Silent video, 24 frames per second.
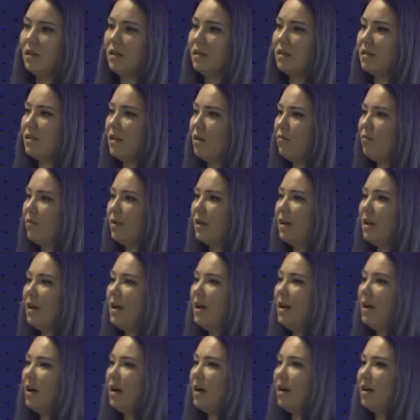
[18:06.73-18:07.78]
someone
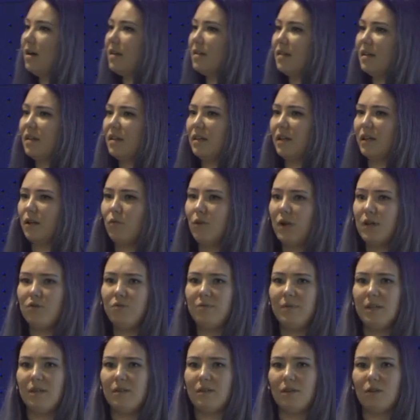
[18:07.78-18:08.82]
think like, why do
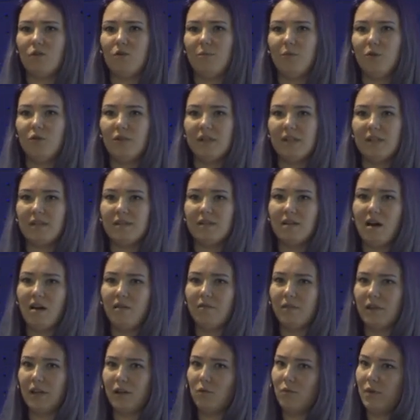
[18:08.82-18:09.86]
we need the community
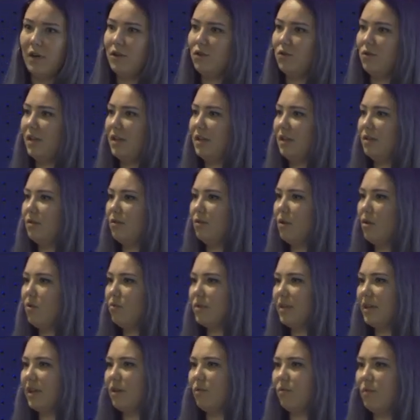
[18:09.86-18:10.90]
stuff? Like, why do I need to
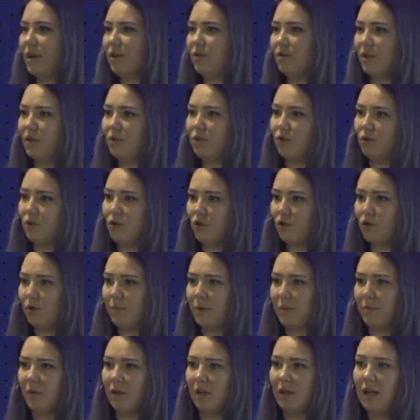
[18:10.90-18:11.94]
go there? Why do I need to talk to
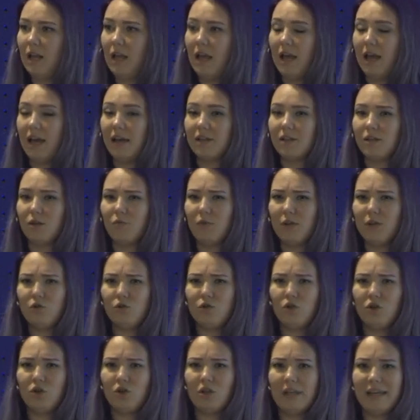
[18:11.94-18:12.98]
people? And when
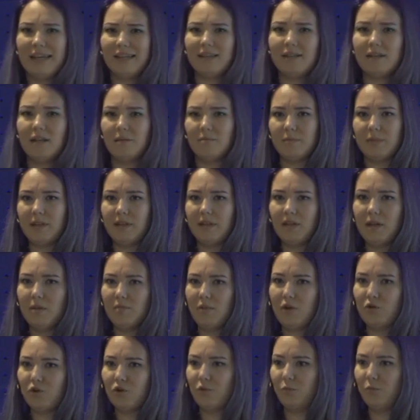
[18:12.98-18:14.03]
you don't like something
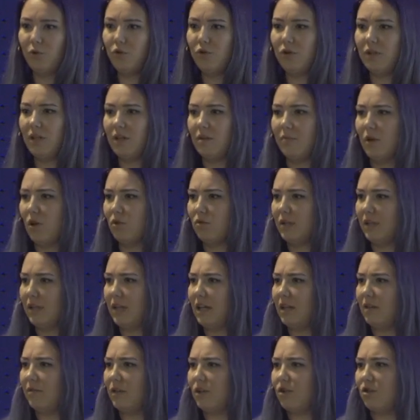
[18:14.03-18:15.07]
about community, about the
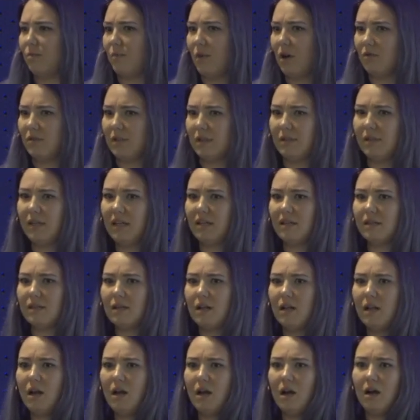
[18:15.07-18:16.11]
language, about the things,
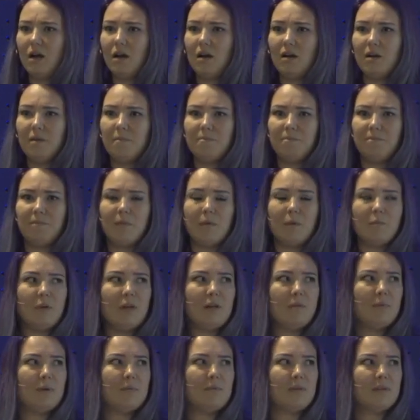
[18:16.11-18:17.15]

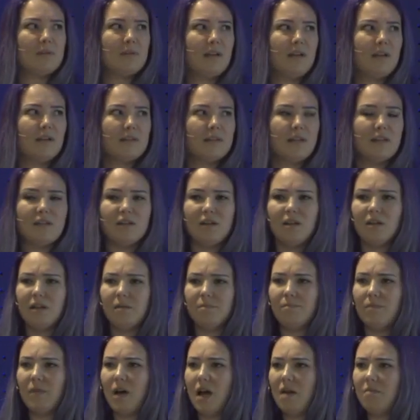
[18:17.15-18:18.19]
many people think that
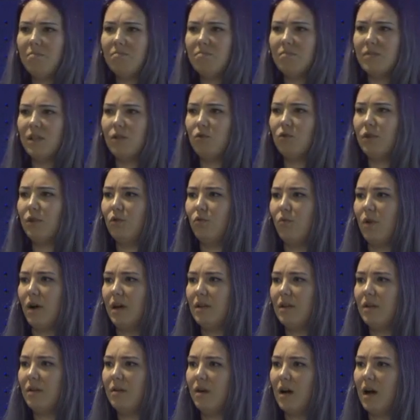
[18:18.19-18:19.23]
I'm the only
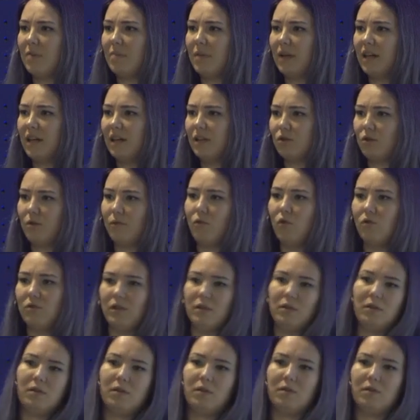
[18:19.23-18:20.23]
one. I'm against of all the